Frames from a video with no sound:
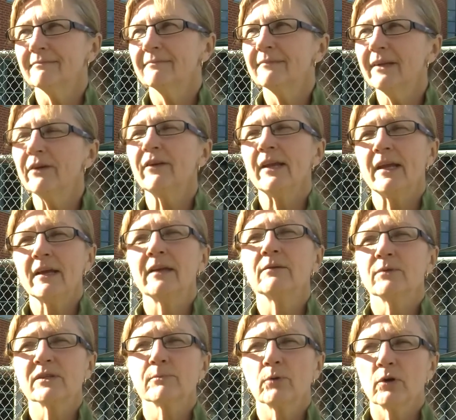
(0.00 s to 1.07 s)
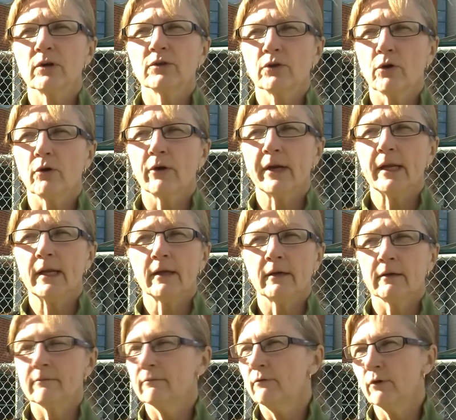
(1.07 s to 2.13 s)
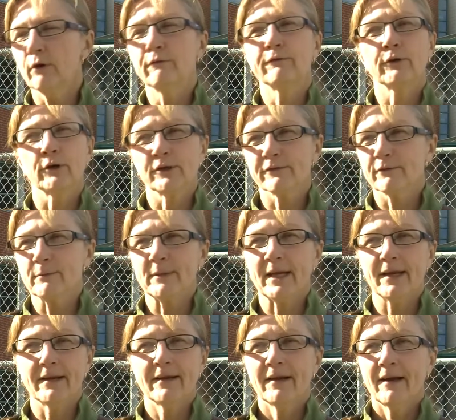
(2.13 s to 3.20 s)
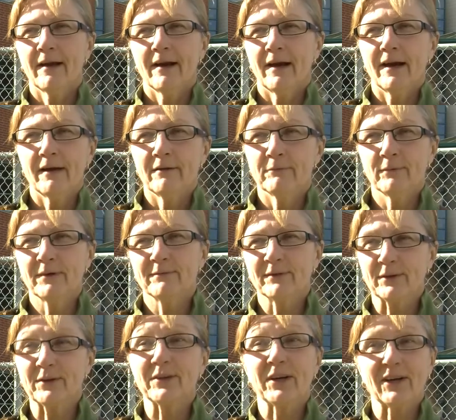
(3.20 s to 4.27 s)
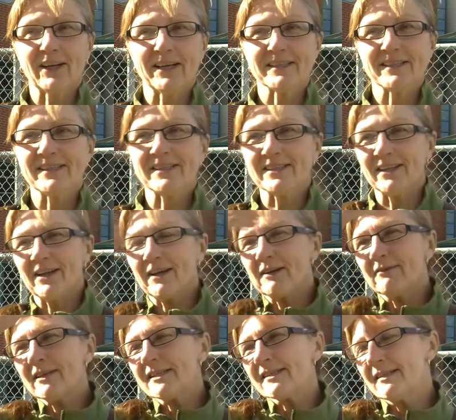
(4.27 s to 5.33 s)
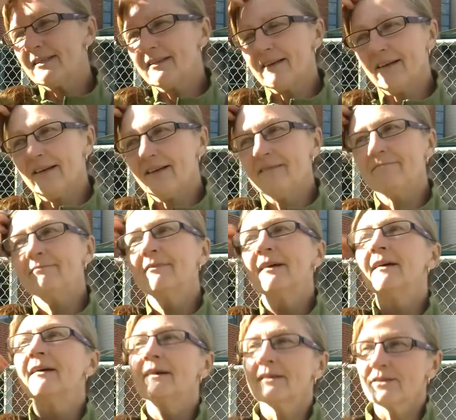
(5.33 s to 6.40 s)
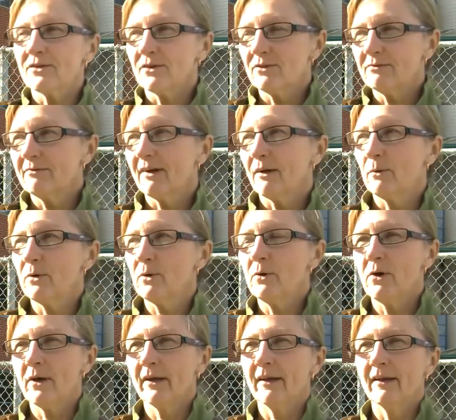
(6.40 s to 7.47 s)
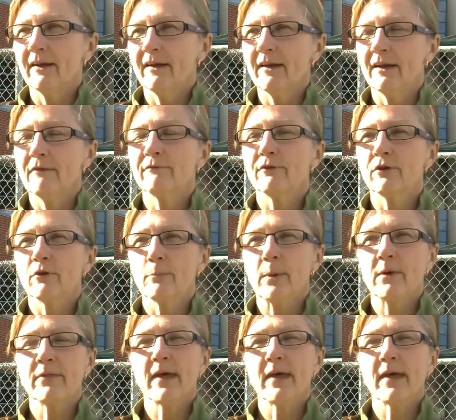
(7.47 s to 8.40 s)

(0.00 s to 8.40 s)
near the end, it was more Tory. No Fords for me. We've learned our lessons, a lot of us, and so I won't go on any further about